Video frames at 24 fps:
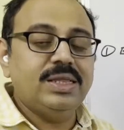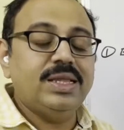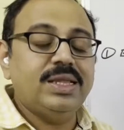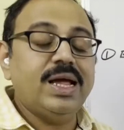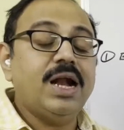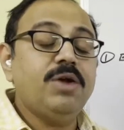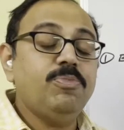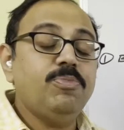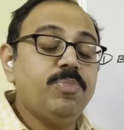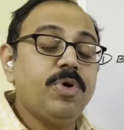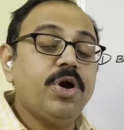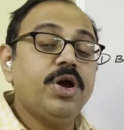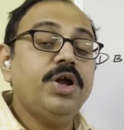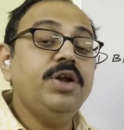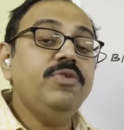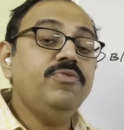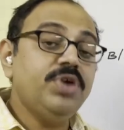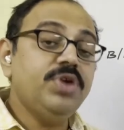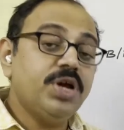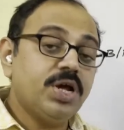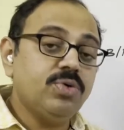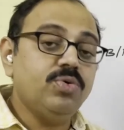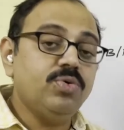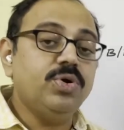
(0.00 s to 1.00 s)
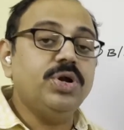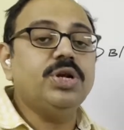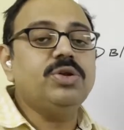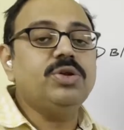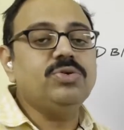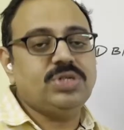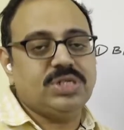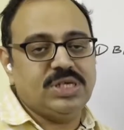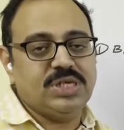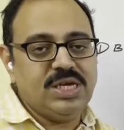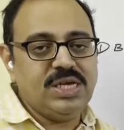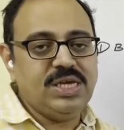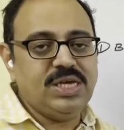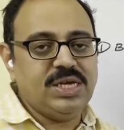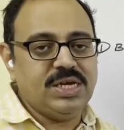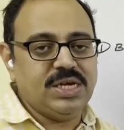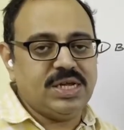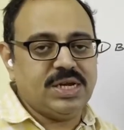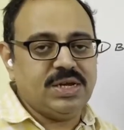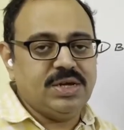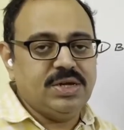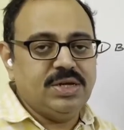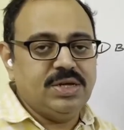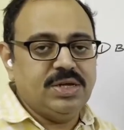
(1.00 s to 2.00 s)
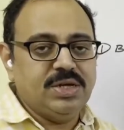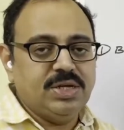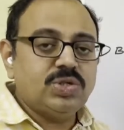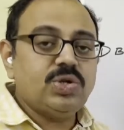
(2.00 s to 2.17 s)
That point we are going to see here.